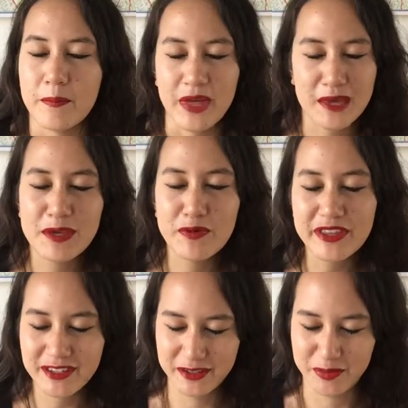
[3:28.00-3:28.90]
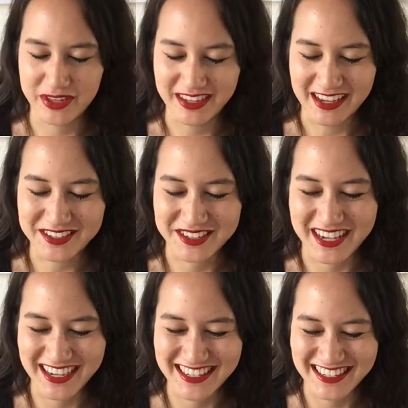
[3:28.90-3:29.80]
Maybe with a little breathing
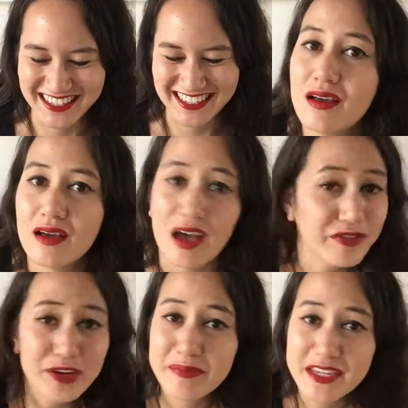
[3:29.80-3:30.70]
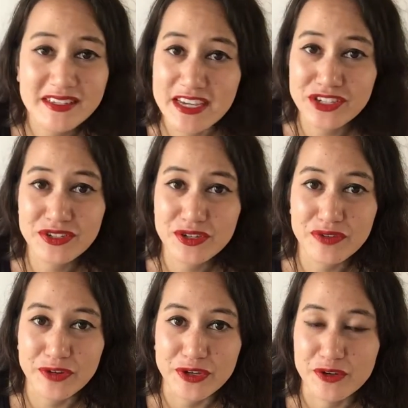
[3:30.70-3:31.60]
exercises. I've heard meditation is
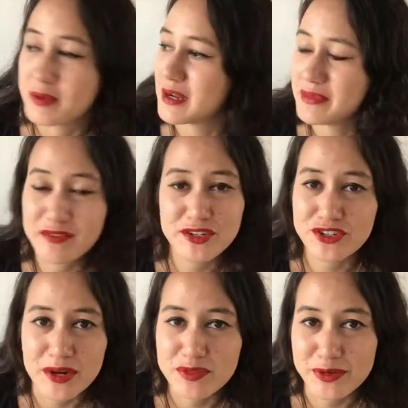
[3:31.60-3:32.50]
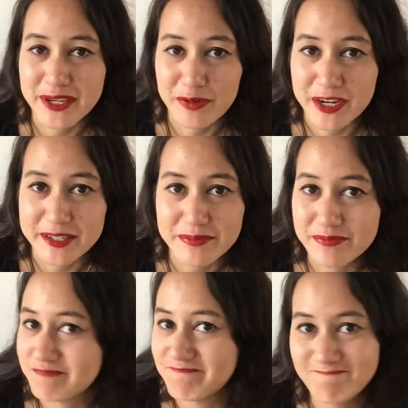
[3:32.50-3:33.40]
good for you, but I'm never sure I'm doing it right.
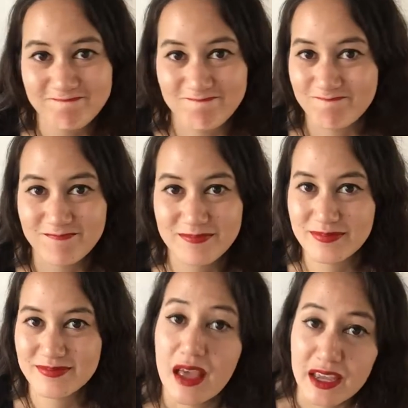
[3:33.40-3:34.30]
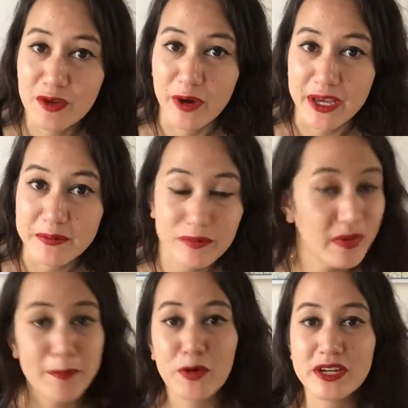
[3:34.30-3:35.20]
Anyway,
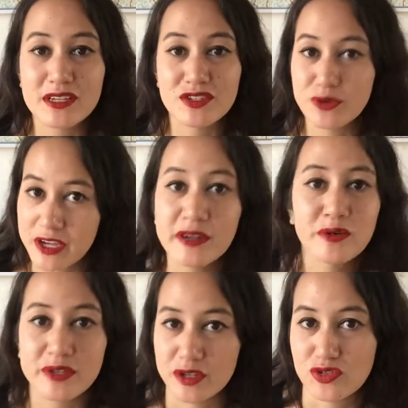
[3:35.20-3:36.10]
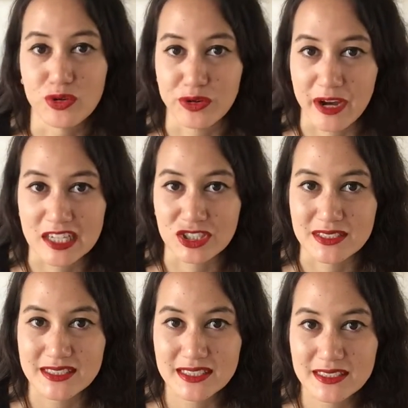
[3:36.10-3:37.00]
my point is you can only control your
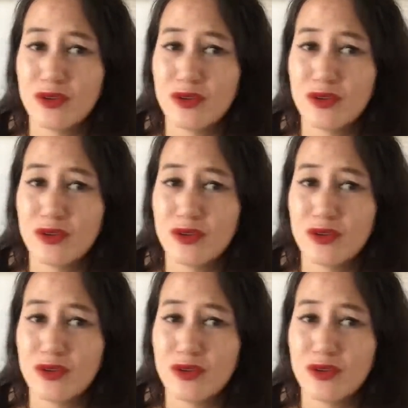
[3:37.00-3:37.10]
actions.